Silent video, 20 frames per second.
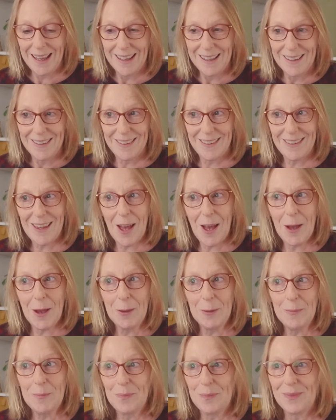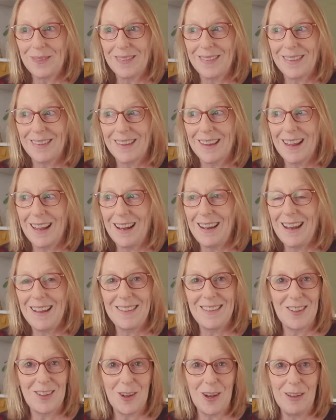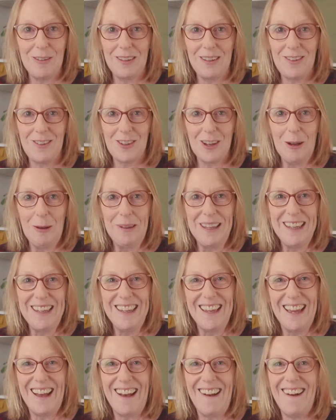So let's dive in, shall we?